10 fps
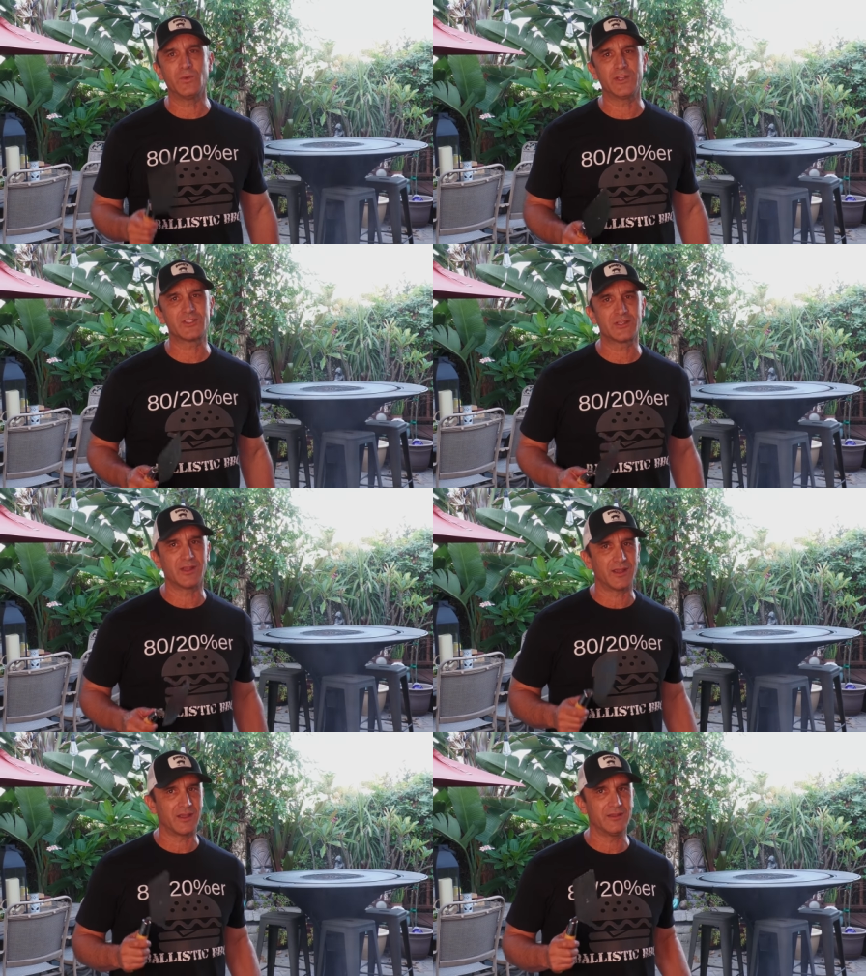which
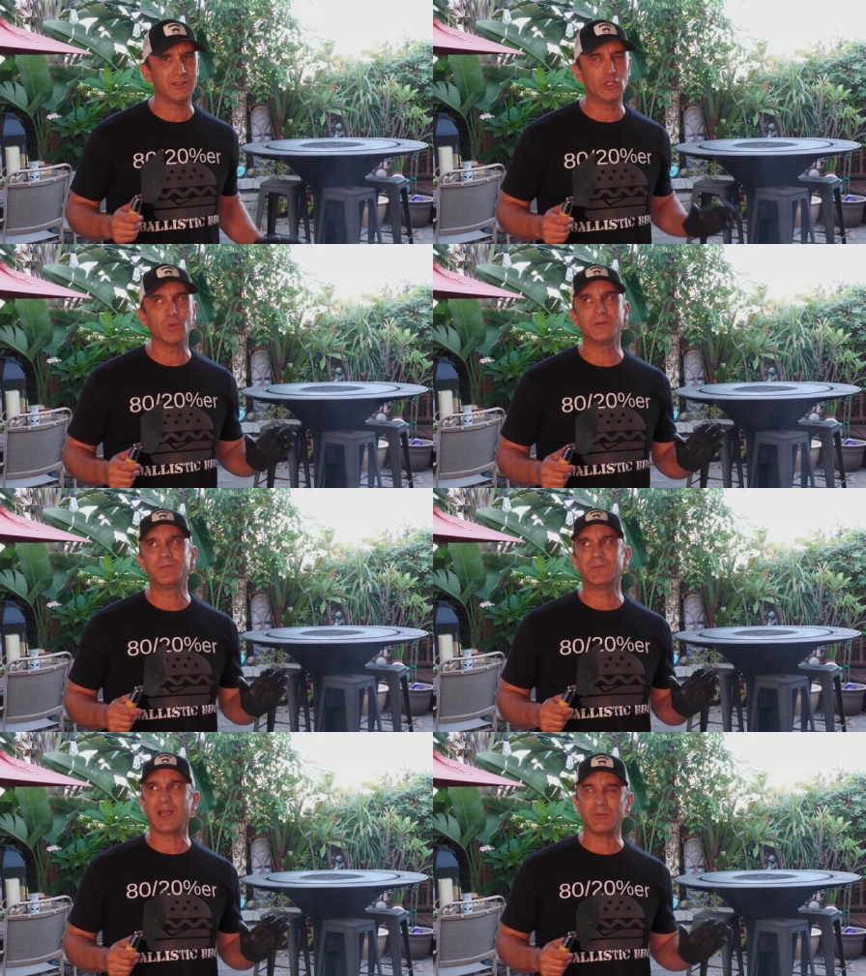you would,
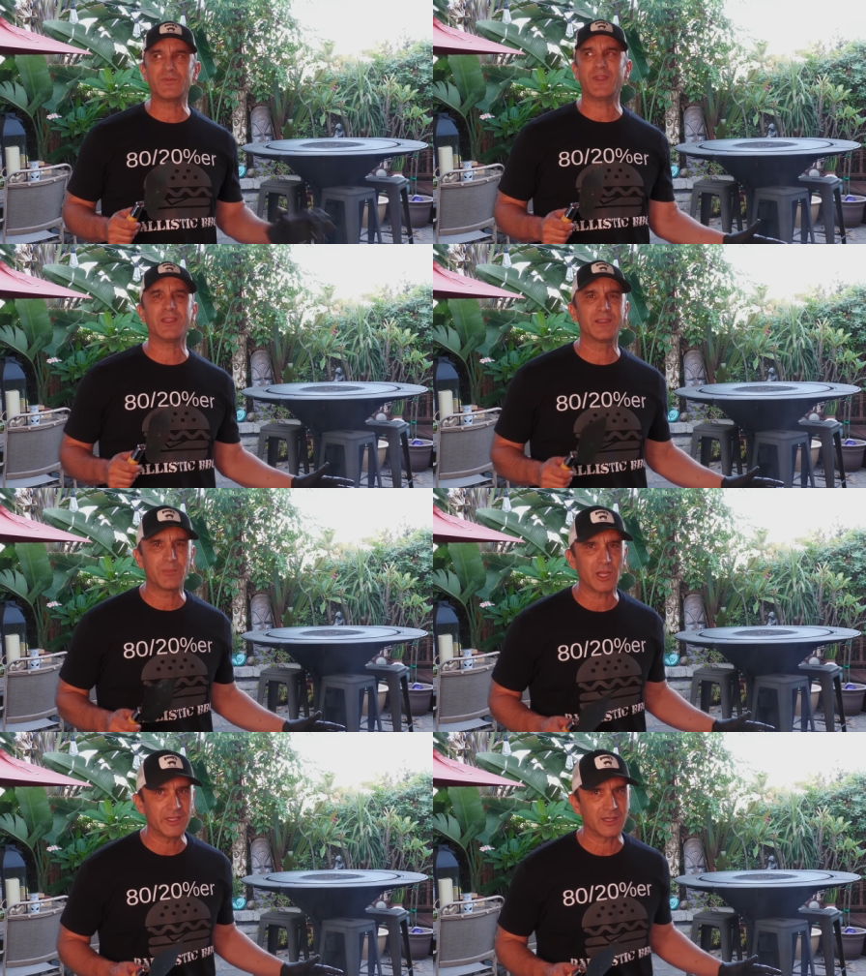I think,
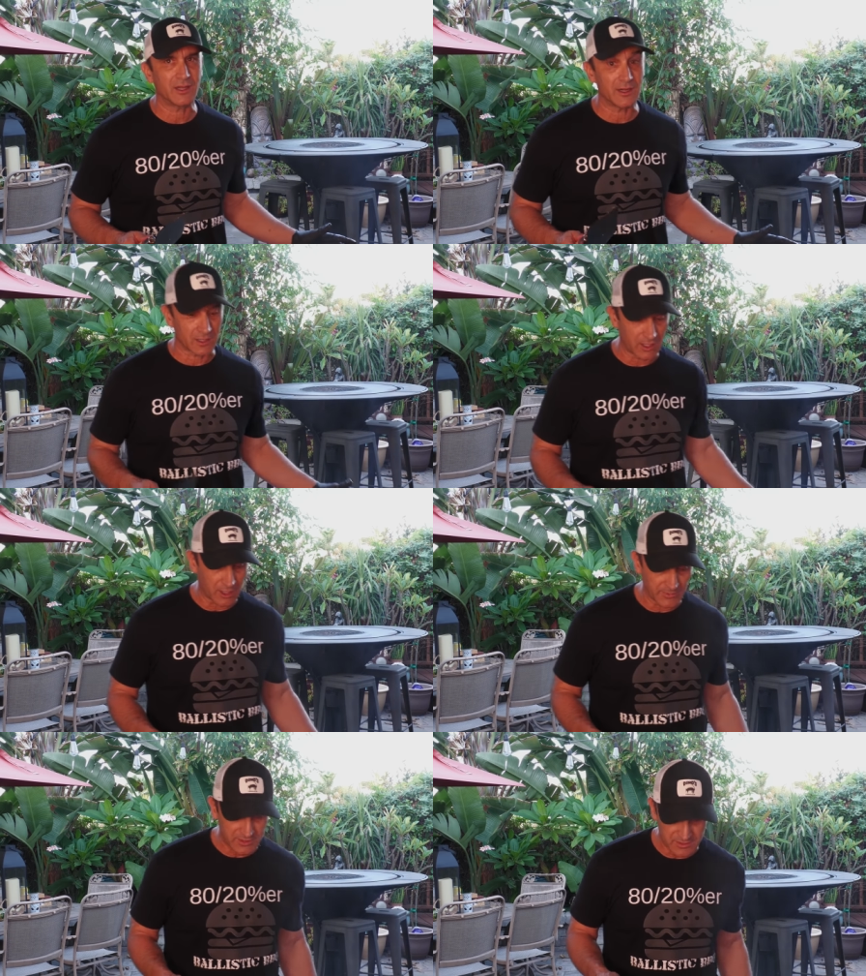probably get a lot of
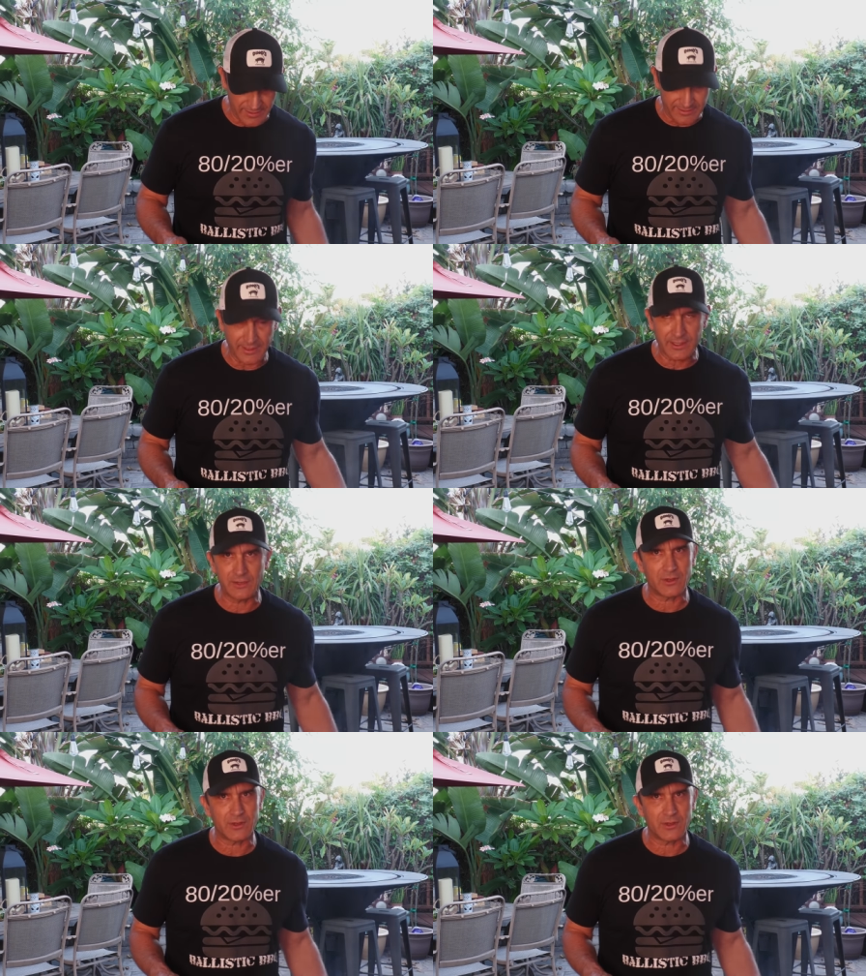comments, like negative